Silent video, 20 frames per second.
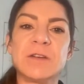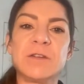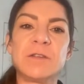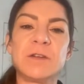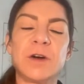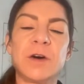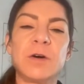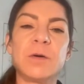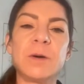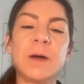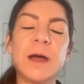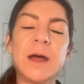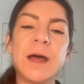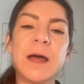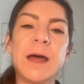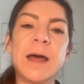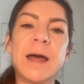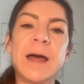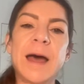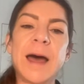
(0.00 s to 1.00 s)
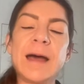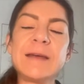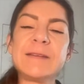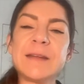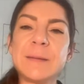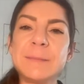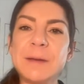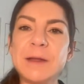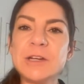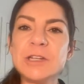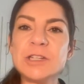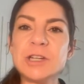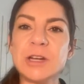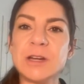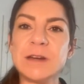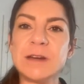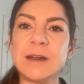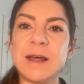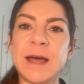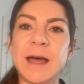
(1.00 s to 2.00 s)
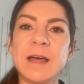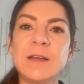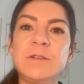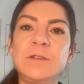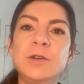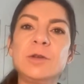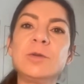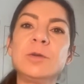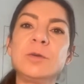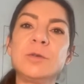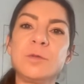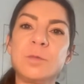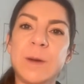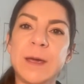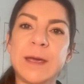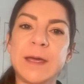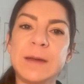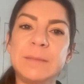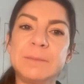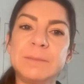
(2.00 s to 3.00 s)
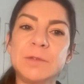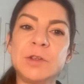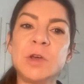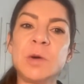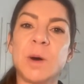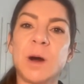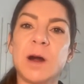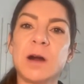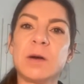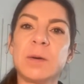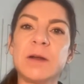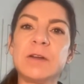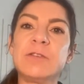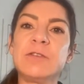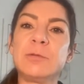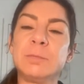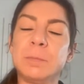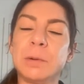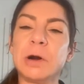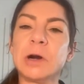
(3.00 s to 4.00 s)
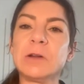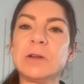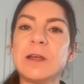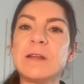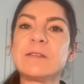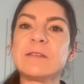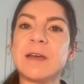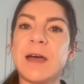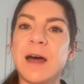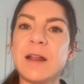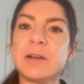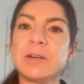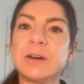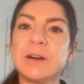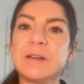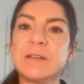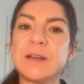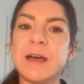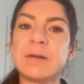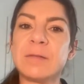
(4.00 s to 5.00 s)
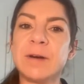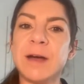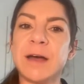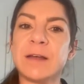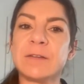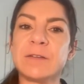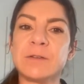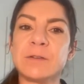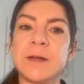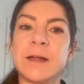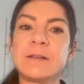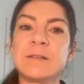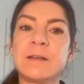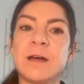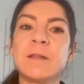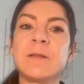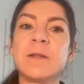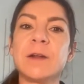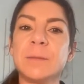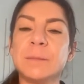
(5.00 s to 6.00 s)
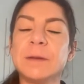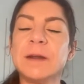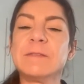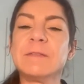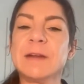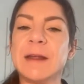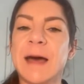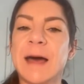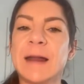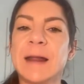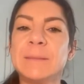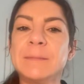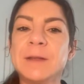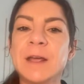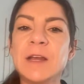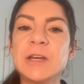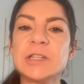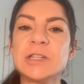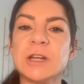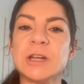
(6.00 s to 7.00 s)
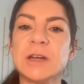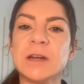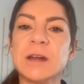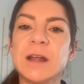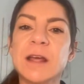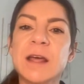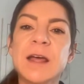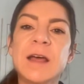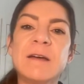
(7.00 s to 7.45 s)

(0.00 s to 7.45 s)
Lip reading: So, as I mentioned, as you lose weight, you are going to burn less calories at rest. So that's a little bit of an adaptation.